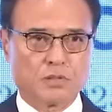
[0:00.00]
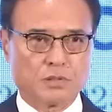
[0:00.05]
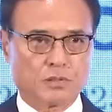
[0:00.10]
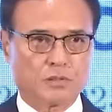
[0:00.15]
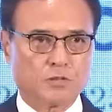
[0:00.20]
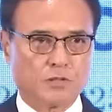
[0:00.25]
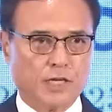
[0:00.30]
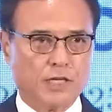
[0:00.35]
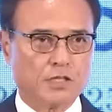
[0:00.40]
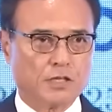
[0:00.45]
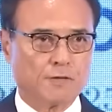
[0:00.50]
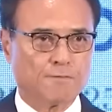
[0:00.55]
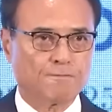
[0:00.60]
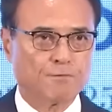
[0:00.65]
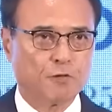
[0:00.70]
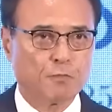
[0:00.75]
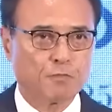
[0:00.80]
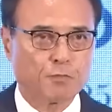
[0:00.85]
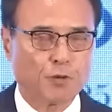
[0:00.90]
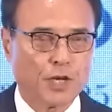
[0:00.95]
create a
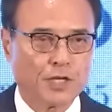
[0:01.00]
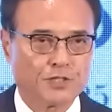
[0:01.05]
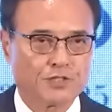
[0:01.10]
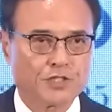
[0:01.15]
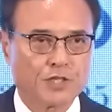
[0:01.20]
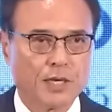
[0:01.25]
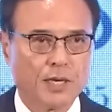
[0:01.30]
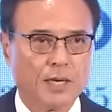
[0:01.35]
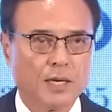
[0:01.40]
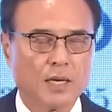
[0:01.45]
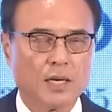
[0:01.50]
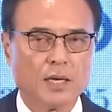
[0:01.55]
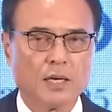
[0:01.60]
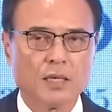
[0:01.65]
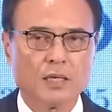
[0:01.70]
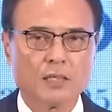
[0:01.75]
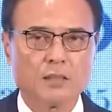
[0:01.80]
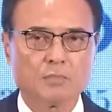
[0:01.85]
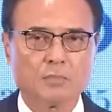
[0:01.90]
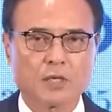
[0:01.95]
footprint,
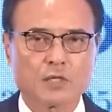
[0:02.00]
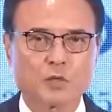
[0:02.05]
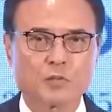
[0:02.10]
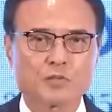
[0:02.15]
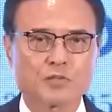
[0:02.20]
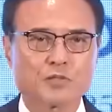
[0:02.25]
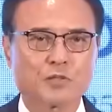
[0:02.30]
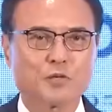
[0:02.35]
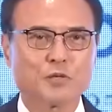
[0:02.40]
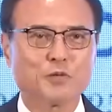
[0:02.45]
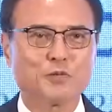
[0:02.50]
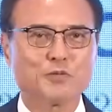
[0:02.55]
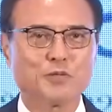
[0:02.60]
but also